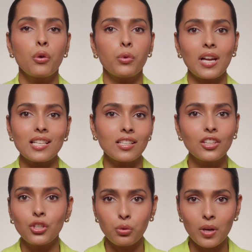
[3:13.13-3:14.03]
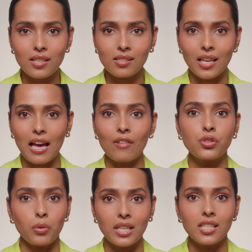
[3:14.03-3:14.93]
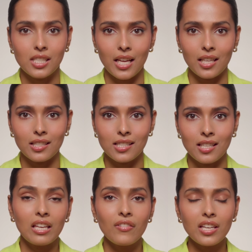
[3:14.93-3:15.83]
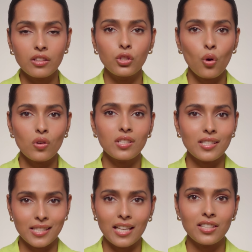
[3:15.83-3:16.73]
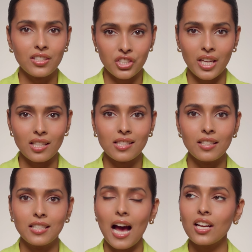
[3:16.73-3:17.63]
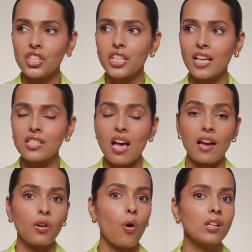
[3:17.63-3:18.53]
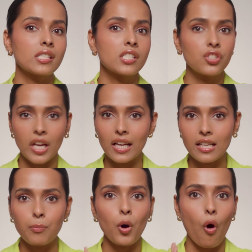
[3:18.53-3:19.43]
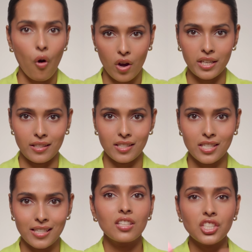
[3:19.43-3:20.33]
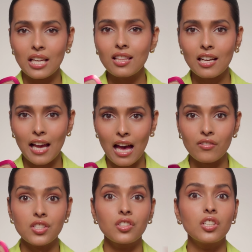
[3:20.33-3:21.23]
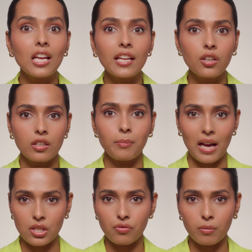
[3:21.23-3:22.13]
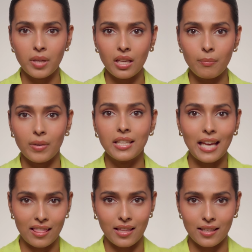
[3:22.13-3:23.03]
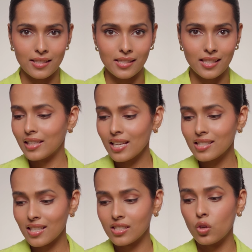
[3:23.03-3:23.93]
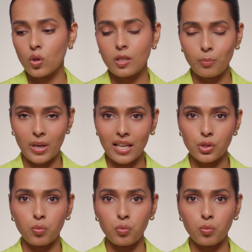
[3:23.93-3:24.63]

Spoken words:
whereas in the US they have 20 shades. Even in those 6 shades, the darker shades are all straight up orange. The shade that I have is a really good match for me, but get this. This is Golden Beige